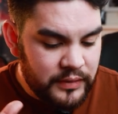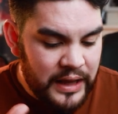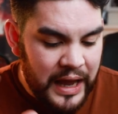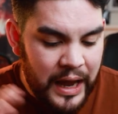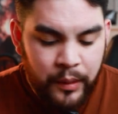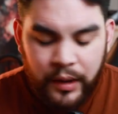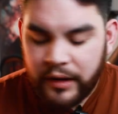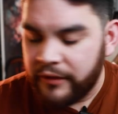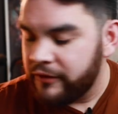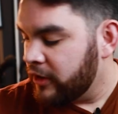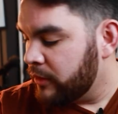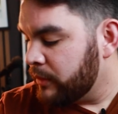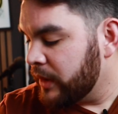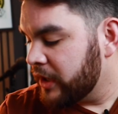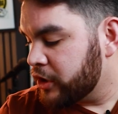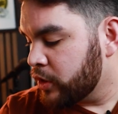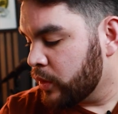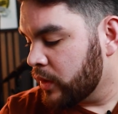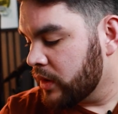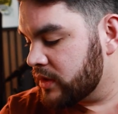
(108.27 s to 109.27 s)
how I film my
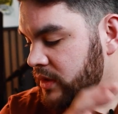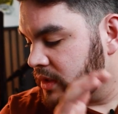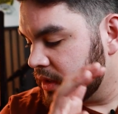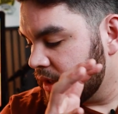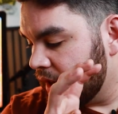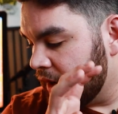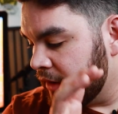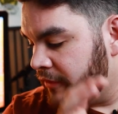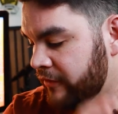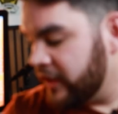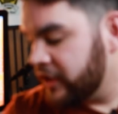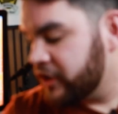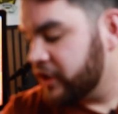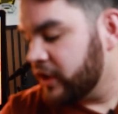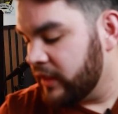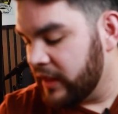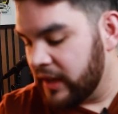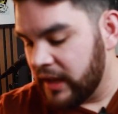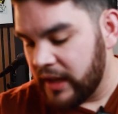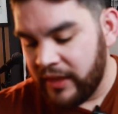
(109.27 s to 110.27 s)
shorts
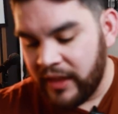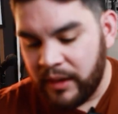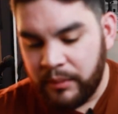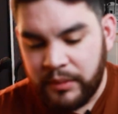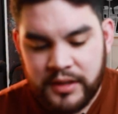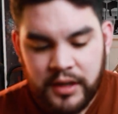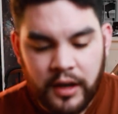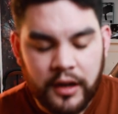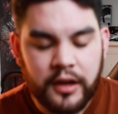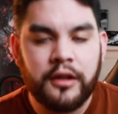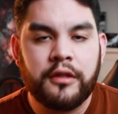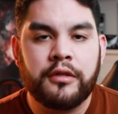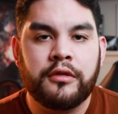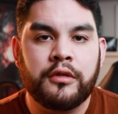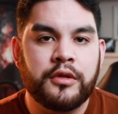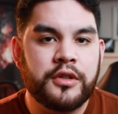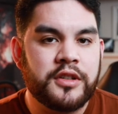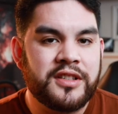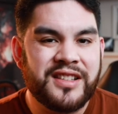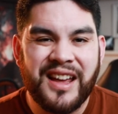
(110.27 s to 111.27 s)
efficiently, and then I'm going to talk you
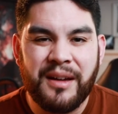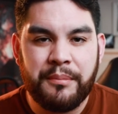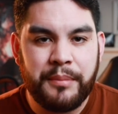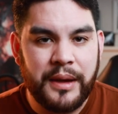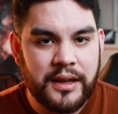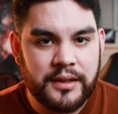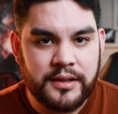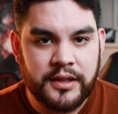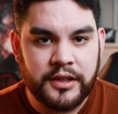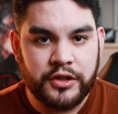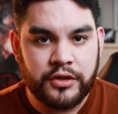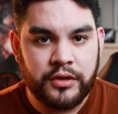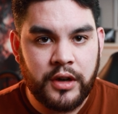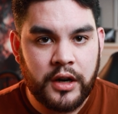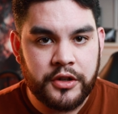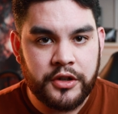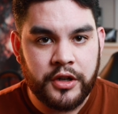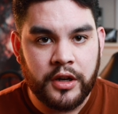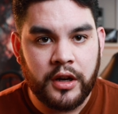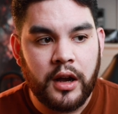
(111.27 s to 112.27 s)
through just that basic
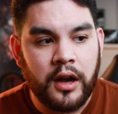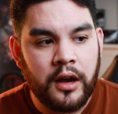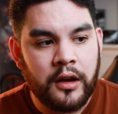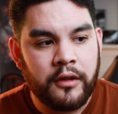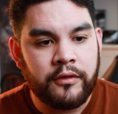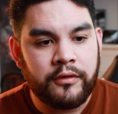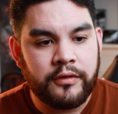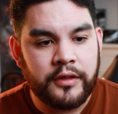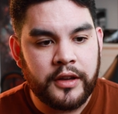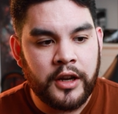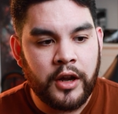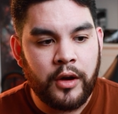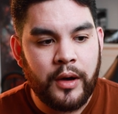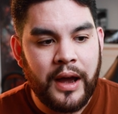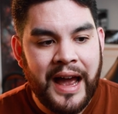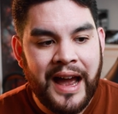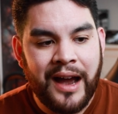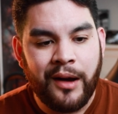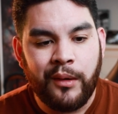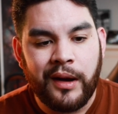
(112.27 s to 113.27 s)
structure of,
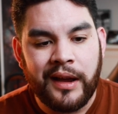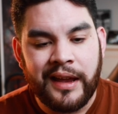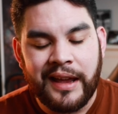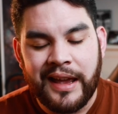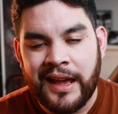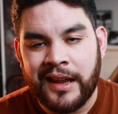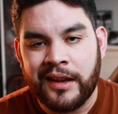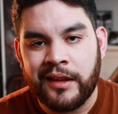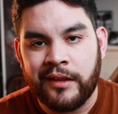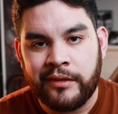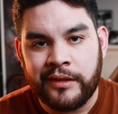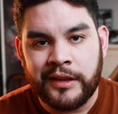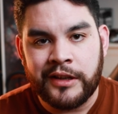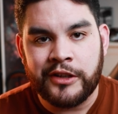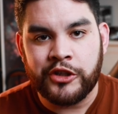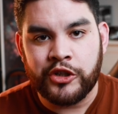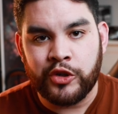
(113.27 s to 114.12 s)
how I edit these